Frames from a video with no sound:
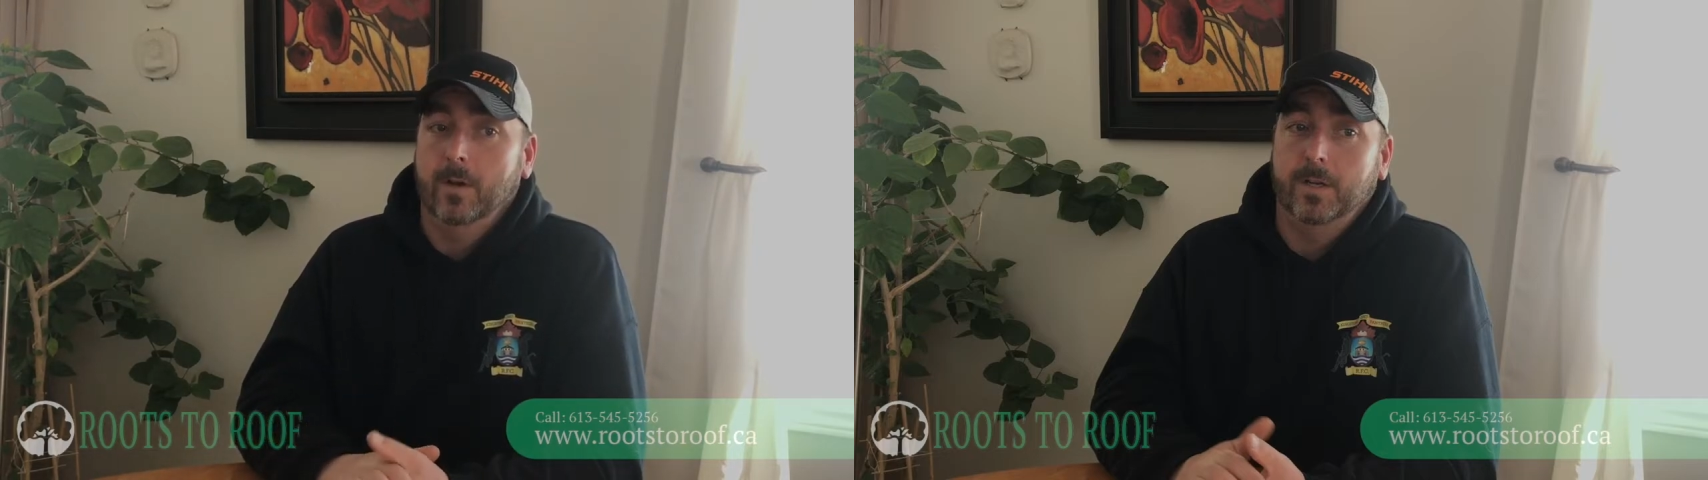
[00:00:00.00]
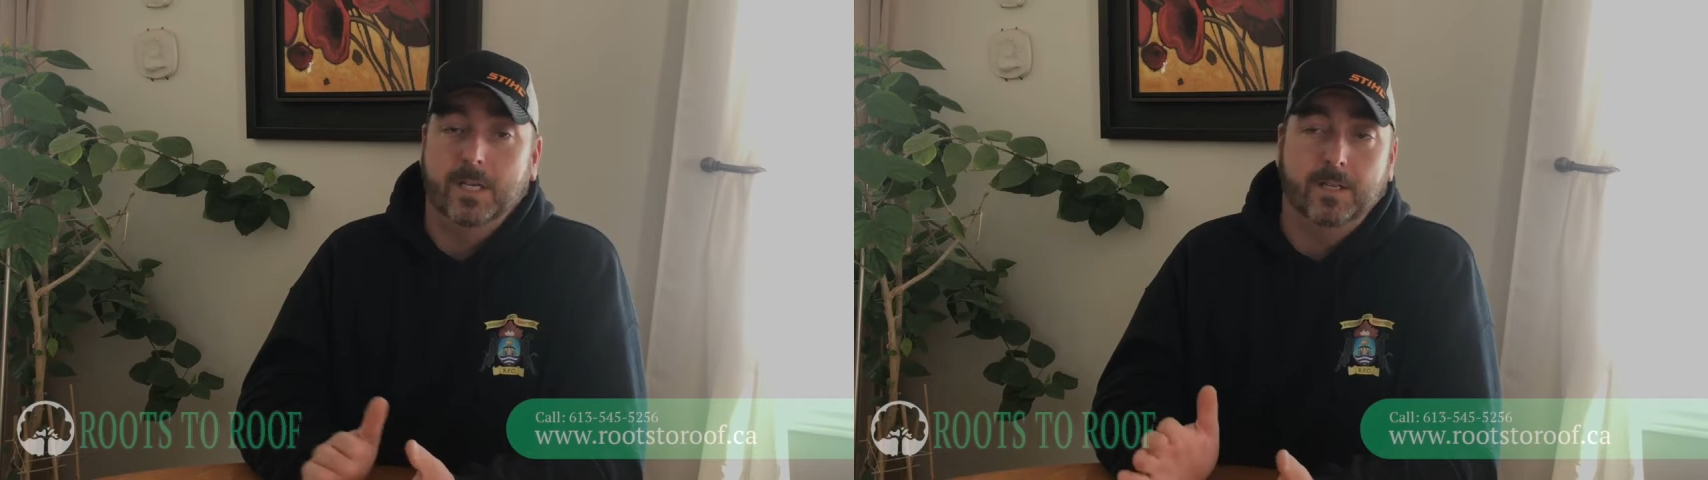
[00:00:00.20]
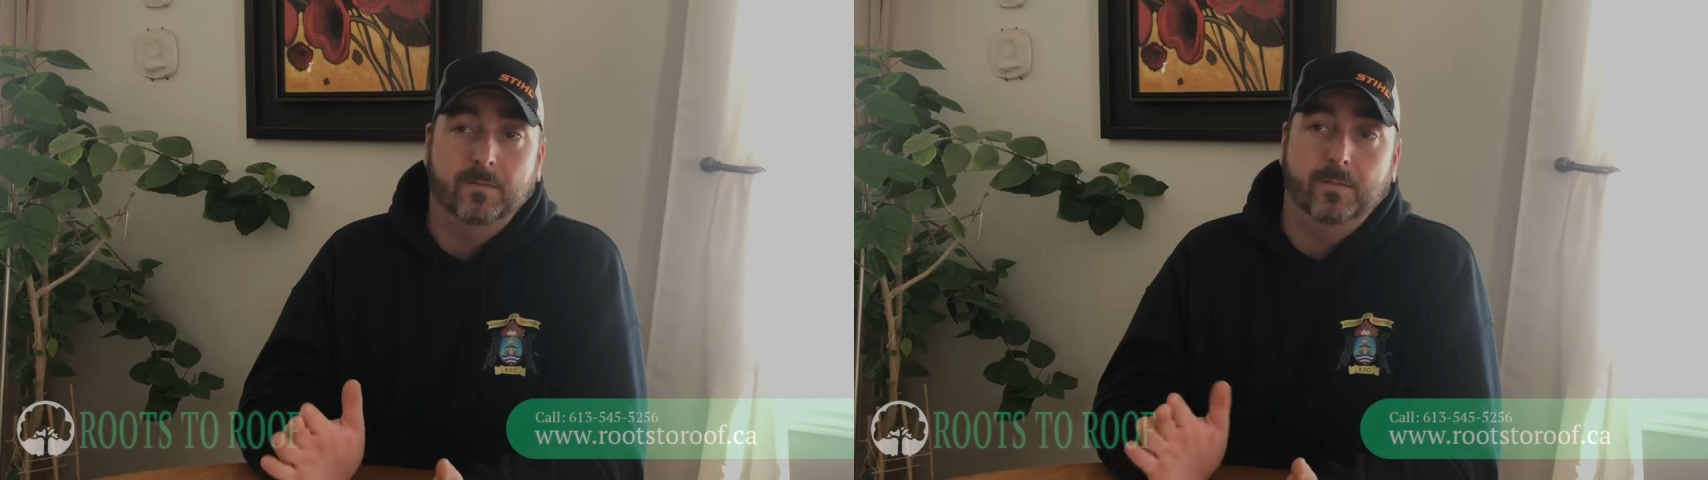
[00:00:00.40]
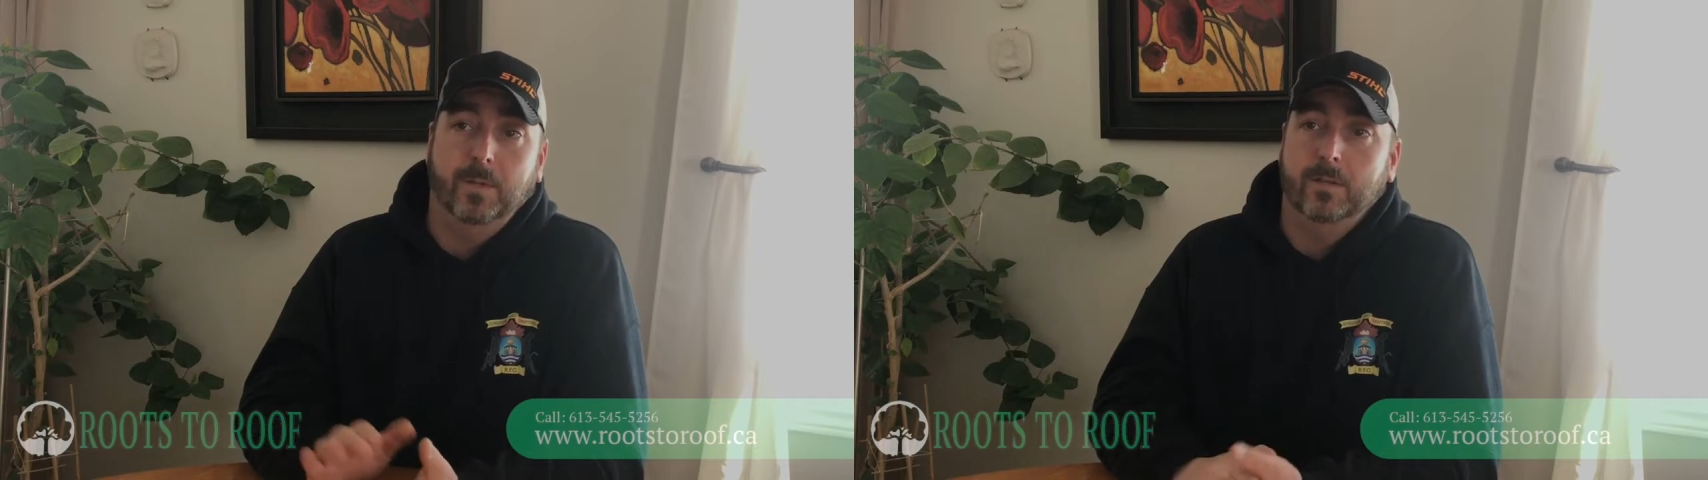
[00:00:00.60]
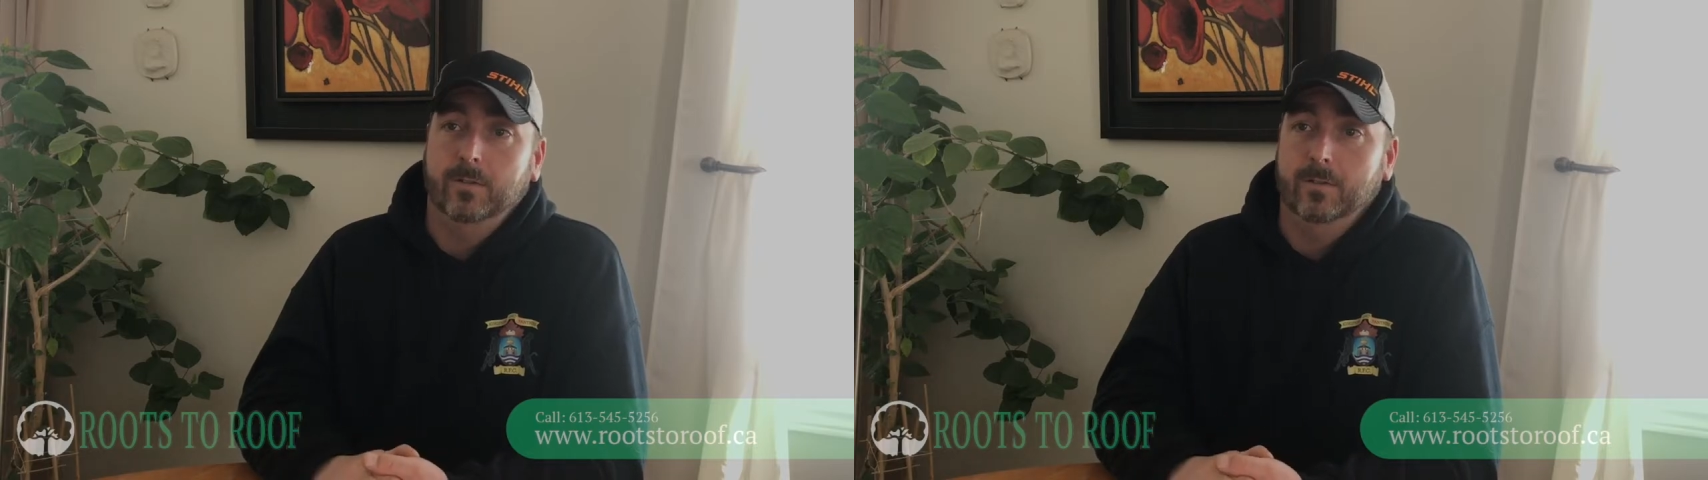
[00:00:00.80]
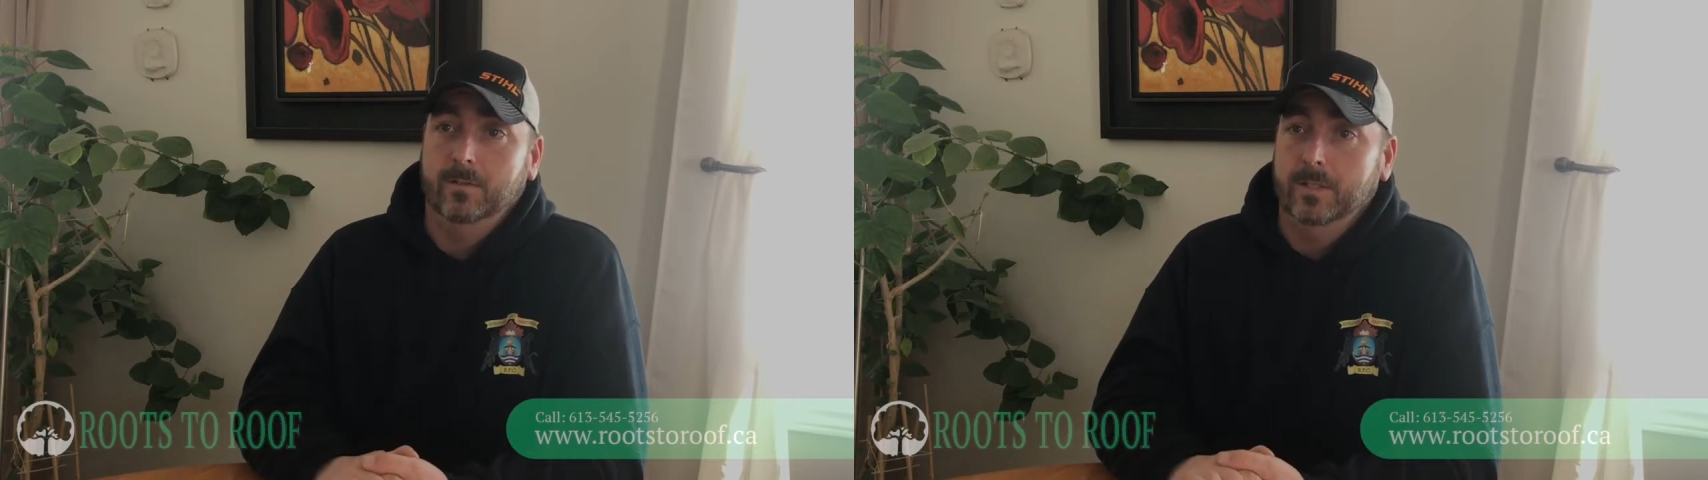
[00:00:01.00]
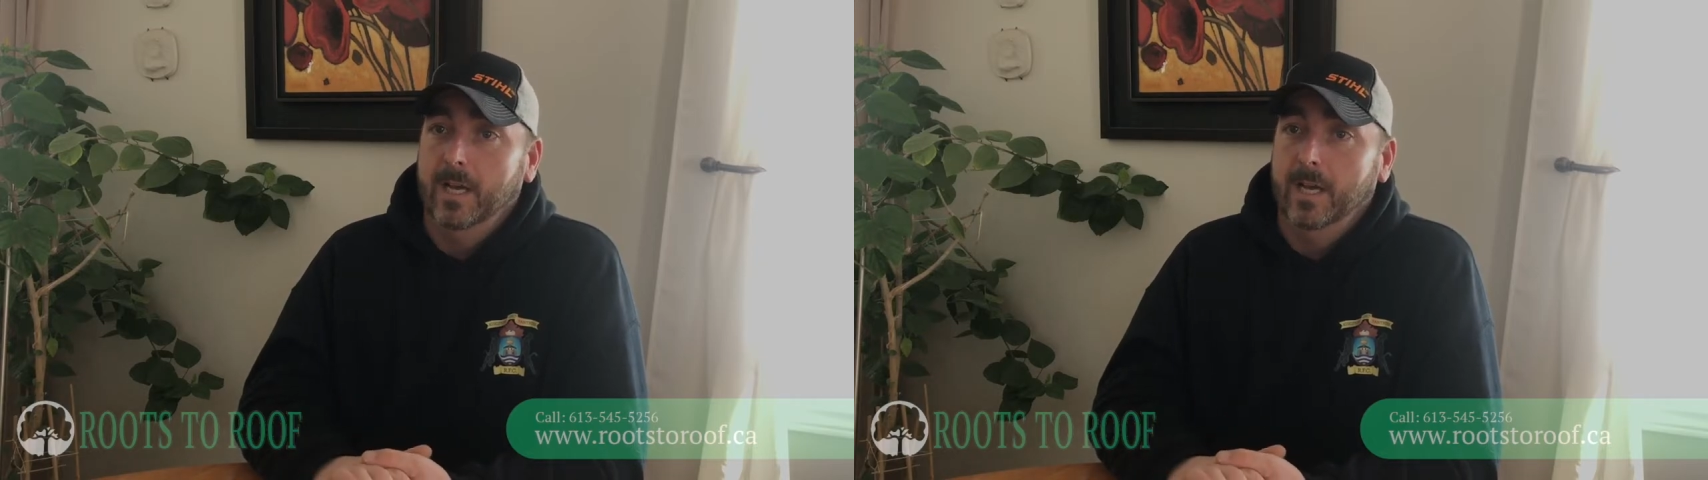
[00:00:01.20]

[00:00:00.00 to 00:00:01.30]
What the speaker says: contact information,